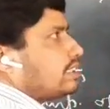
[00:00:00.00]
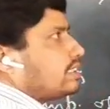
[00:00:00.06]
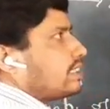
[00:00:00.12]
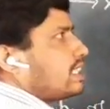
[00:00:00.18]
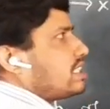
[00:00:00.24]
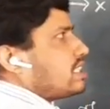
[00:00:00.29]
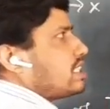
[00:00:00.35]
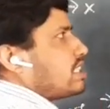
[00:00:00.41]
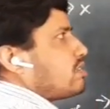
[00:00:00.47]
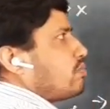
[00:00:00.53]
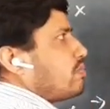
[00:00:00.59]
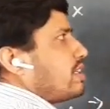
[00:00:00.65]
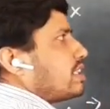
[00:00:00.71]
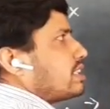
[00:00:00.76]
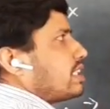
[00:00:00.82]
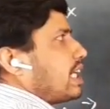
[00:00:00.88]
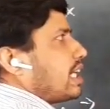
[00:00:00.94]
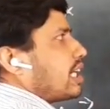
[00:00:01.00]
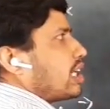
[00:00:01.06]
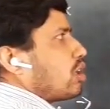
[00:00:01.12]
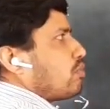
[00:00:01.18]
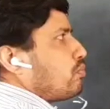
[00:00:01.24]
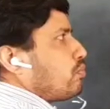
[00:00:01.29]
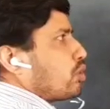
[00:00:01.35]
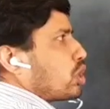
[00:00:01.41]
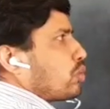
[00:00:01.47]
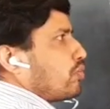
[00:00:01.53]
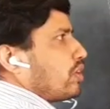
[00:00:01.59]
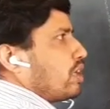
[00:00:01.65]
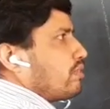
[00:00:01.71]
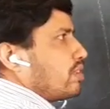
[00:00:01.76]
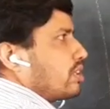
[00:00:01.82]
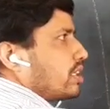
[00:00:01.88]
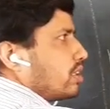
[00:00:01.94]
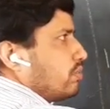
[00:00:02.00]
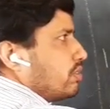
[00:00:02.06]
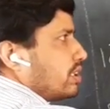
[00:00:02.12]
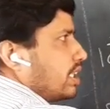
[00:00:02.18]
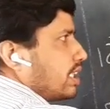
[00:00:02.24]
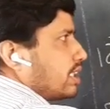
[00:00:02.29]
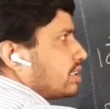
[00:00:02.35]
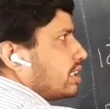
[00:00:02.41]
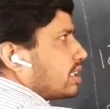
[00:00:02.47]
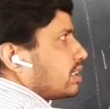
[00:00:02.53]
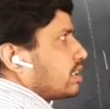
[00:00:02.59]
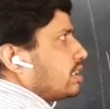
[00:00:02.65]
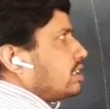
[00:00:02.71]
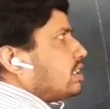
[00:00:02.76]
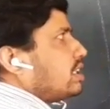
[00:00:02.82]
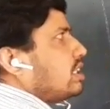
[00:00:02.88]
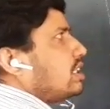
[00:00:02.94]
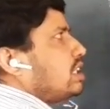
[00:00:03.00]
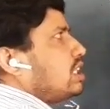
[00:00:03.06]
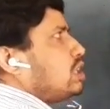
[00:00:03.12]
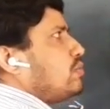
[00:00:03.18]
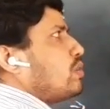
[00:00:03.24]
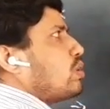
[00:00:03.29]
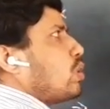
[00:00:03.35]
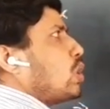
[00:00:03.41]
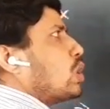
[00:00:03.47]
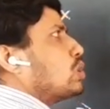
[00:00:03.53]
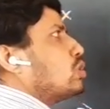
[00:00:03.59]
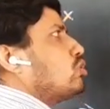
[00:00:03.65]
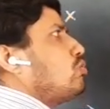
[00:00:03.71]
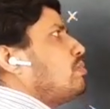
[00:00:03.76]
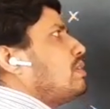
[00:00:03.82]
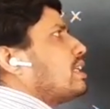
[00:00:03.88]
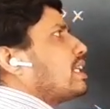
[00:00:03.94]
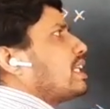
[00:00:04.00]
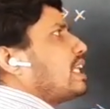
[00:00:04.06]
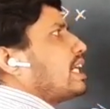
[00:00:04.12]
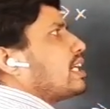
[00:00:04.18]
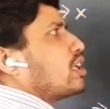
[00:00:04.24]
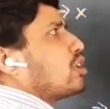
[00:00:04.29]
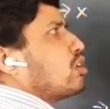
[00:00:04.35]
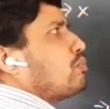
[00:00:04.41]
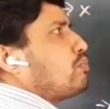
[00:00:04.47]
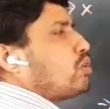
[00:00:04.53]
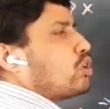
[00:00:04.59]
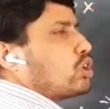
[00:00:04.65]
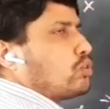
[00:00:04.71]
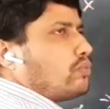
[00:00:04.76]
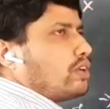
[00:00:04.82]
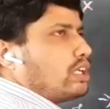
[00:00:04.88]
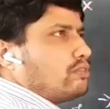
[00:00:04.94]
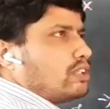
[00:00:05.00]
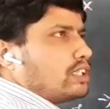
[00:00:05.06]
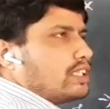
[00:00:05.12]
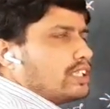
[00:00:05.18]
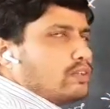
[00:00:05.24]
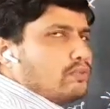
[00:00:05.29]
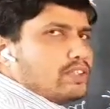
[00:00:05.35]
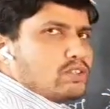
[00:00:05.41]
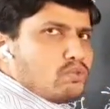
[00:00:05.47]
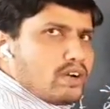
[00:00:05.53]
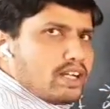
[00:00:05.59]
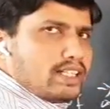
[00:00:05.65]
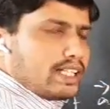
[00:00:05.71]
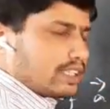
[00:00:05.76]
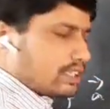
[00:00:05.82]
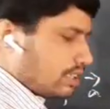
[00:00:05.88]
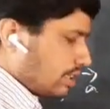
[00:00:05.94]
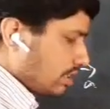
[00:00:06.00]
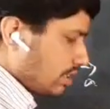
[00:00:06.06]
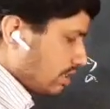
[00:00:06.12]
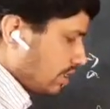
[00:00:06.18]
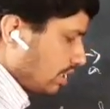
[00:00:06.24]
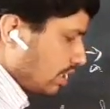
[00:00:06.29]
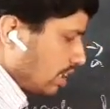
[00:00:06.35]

Since it makes angle of 45 degree with x-axis, it will also make an angle of 45 degree with y-axis.